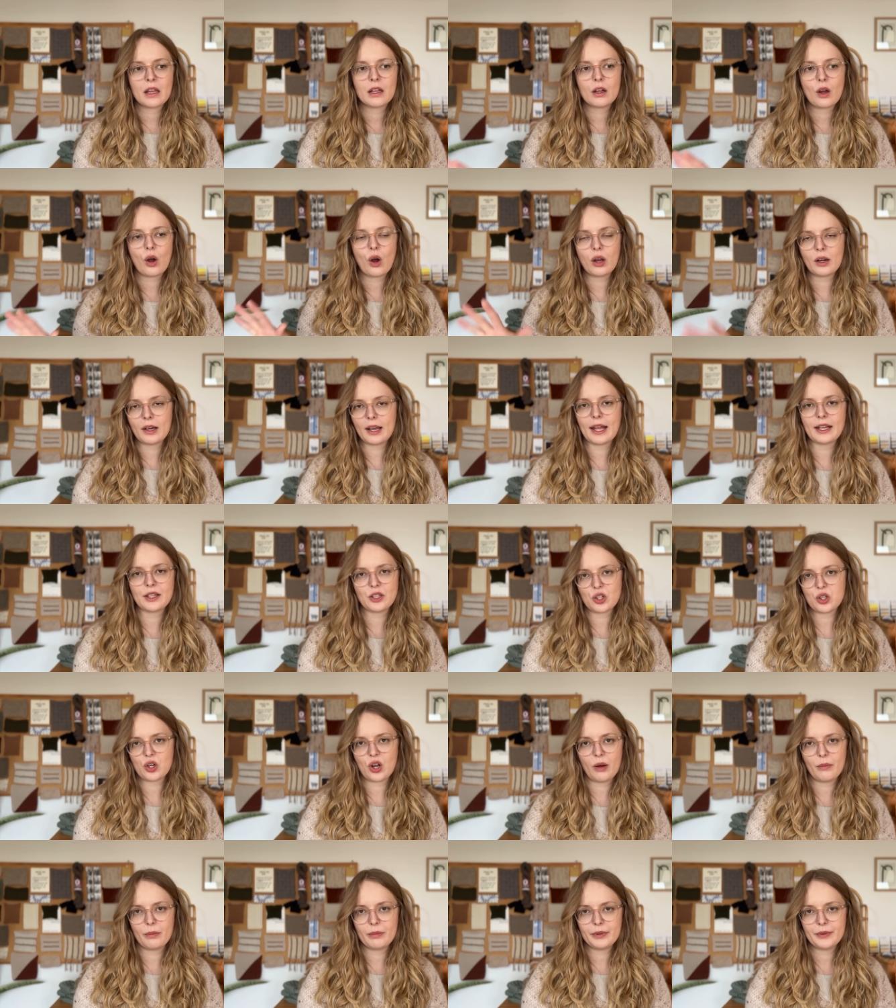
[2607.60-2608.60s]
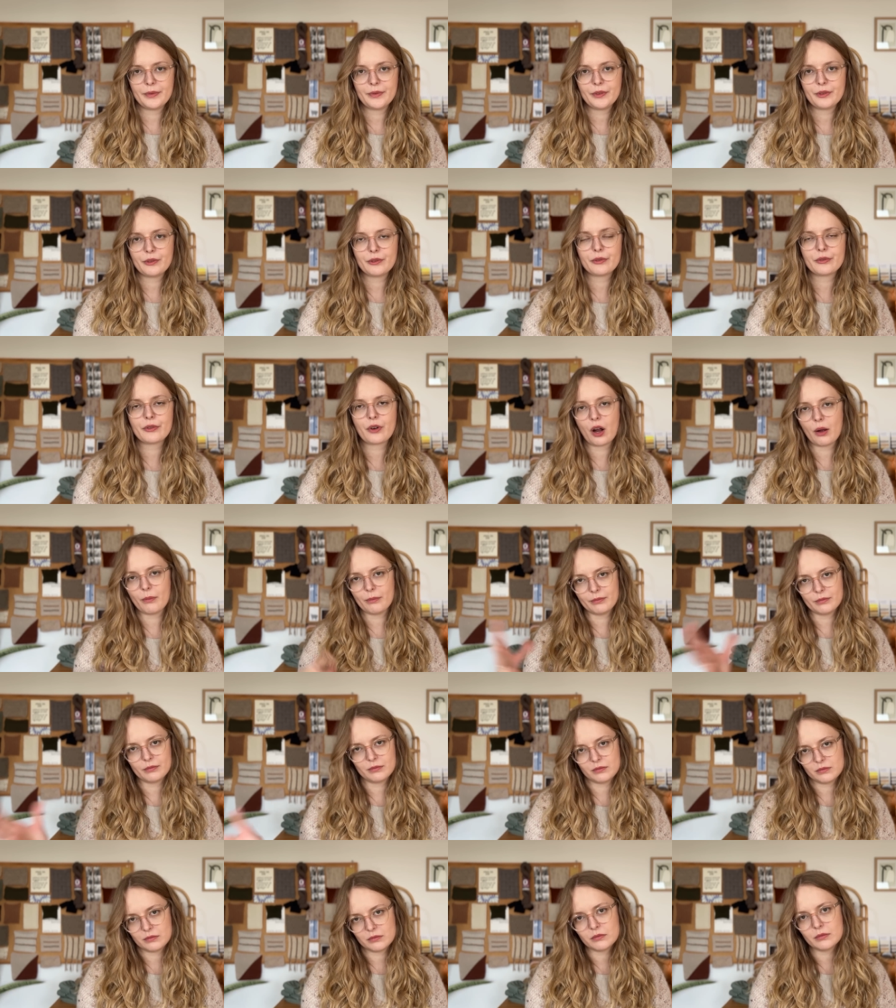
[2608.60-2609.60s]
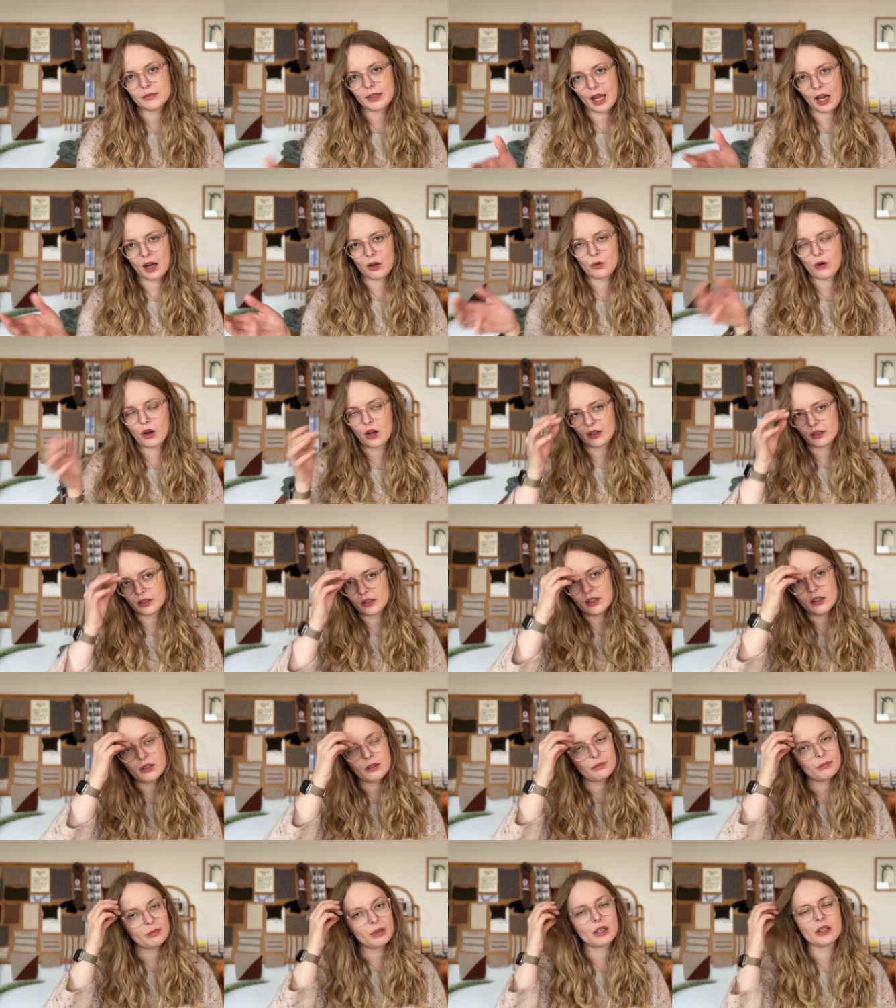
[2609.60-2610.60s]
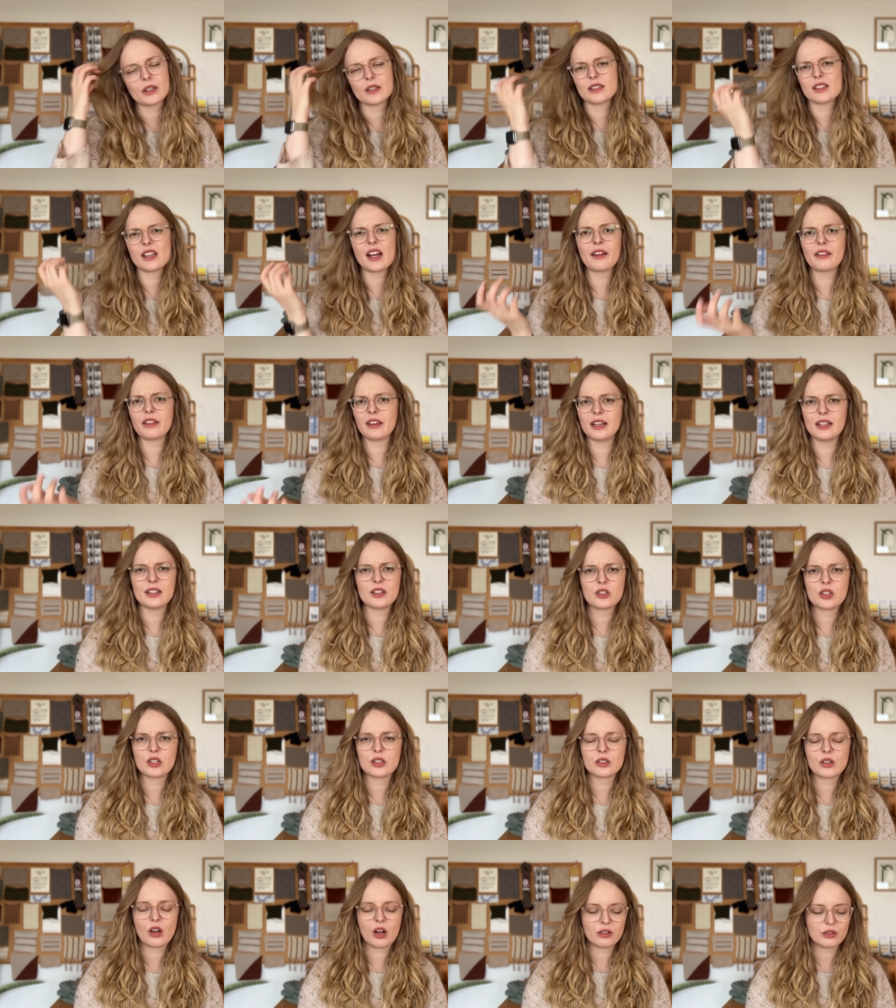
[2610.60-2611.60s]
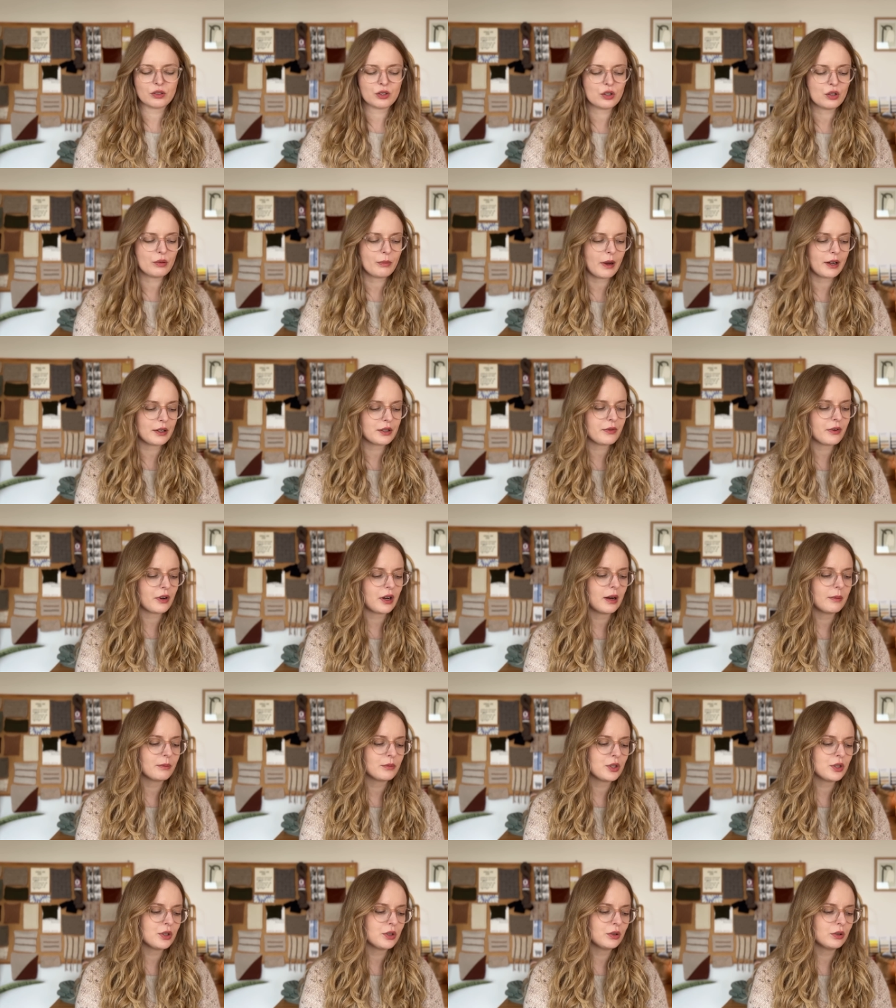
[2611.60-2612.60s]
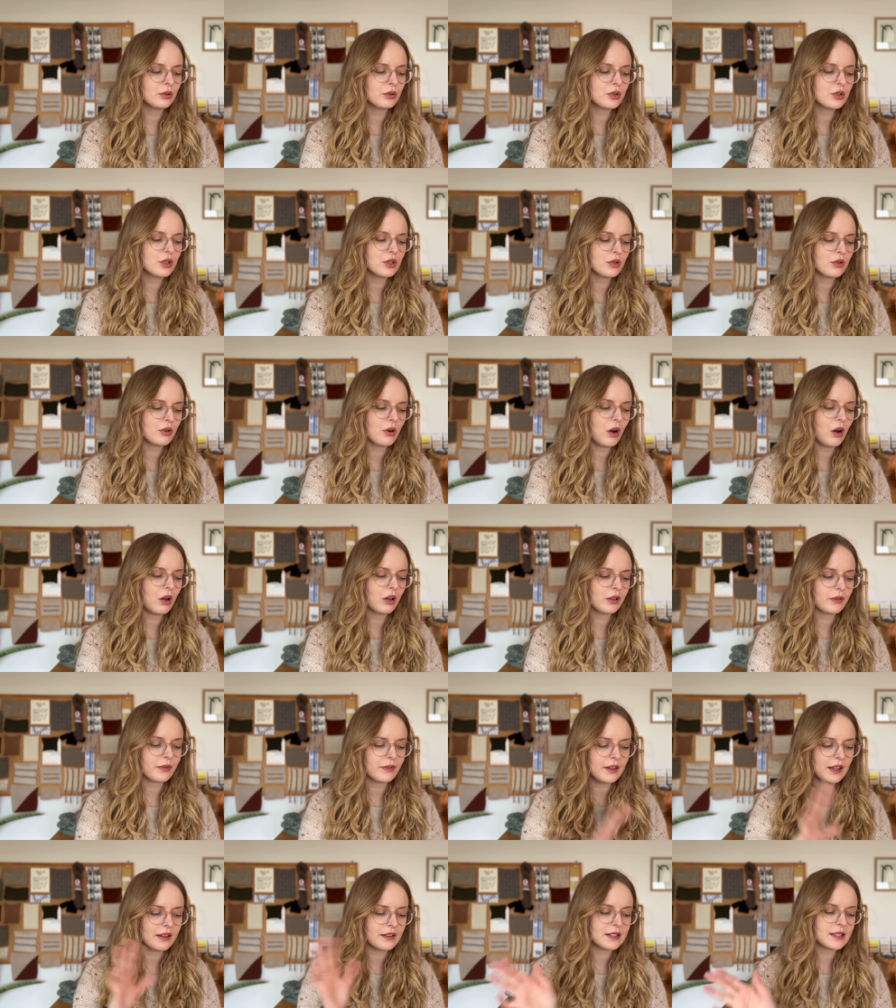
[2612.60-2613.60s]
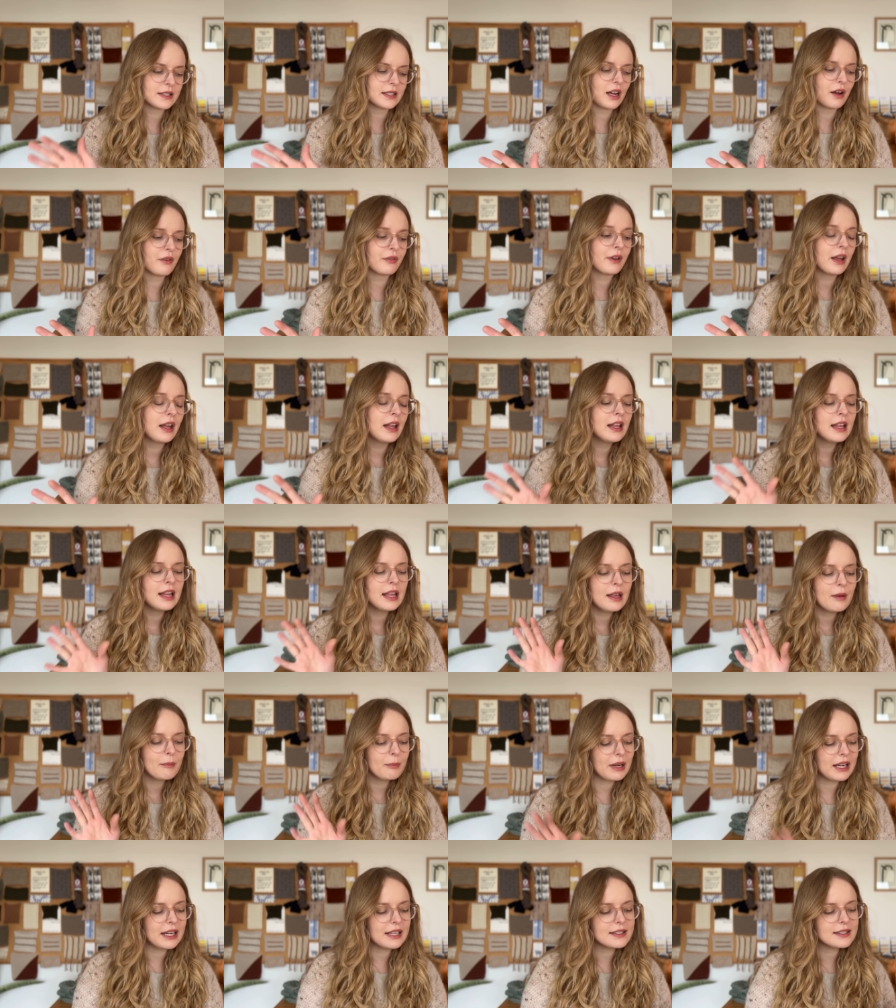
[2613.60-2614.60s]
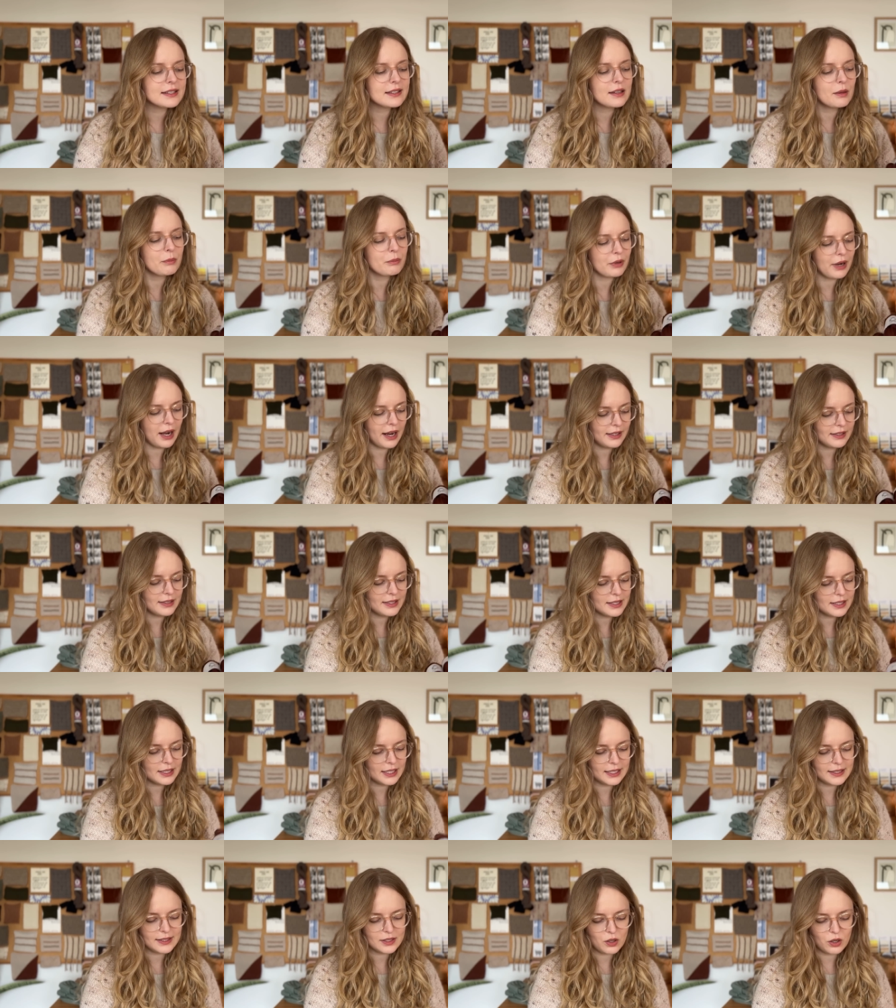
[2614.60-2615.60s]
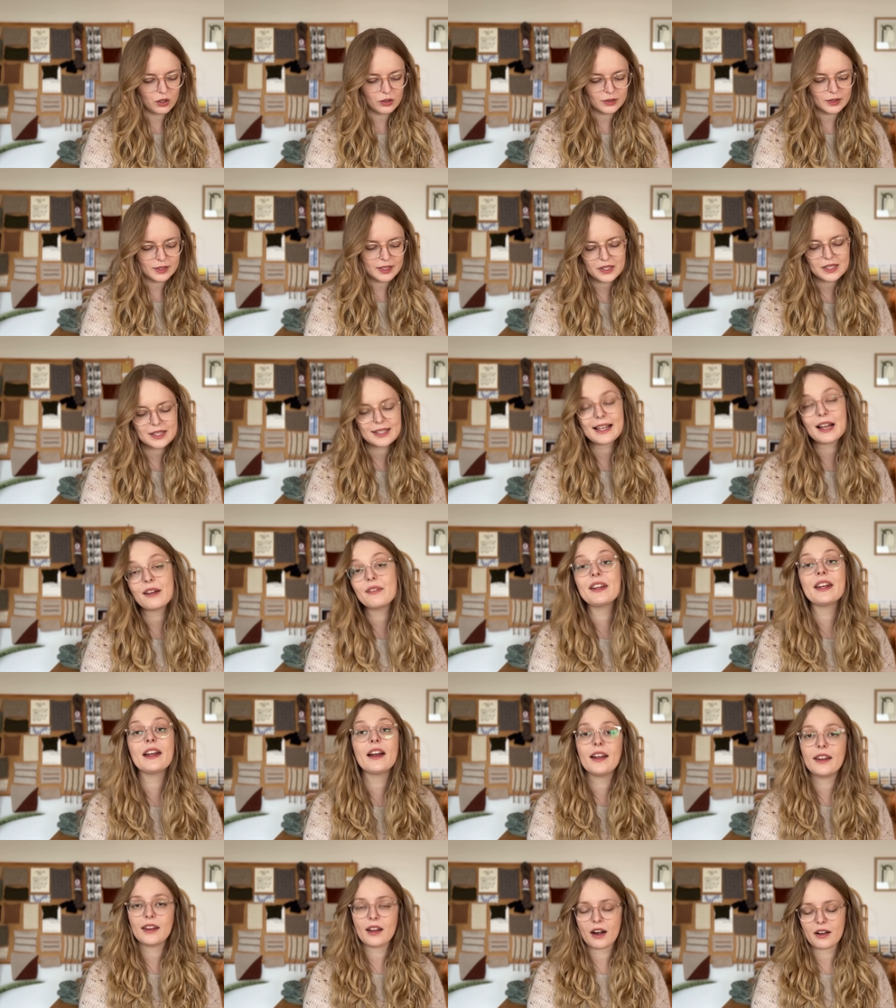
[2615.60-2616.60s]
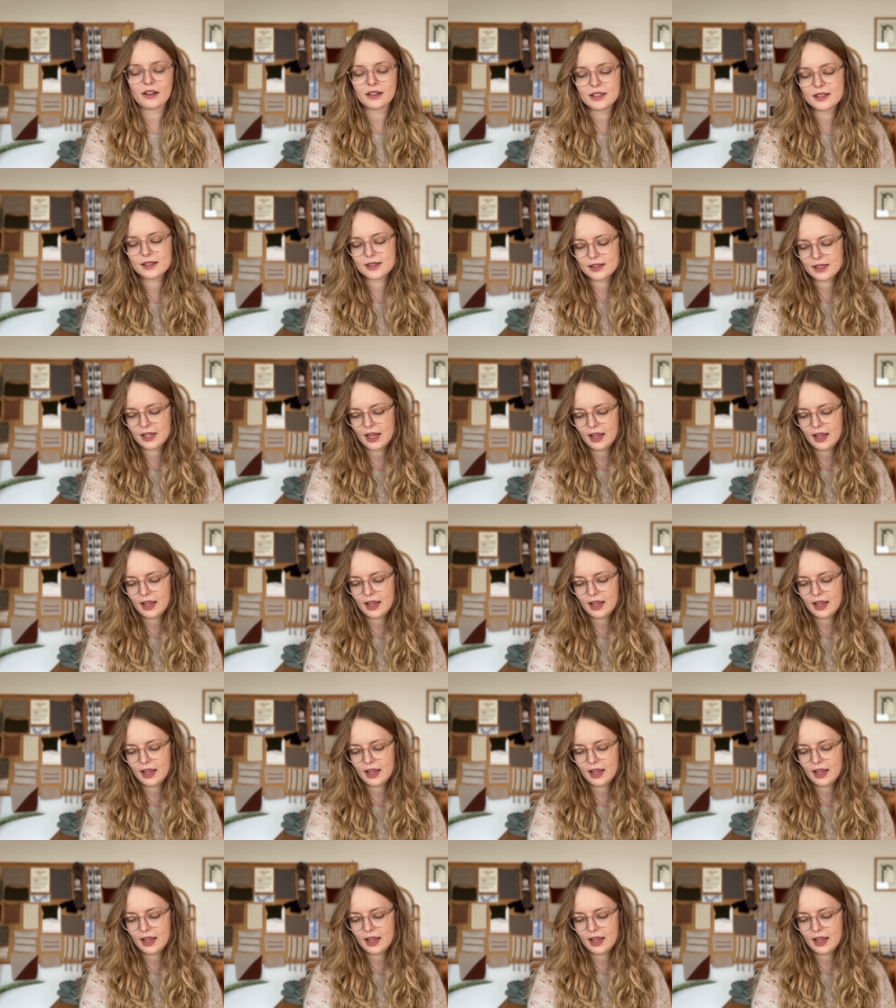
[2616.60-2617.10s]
online shop from now on, because I think it's just gotten too much for him to do all of the other stuff. But it's the brand, it's called Slavica yarns,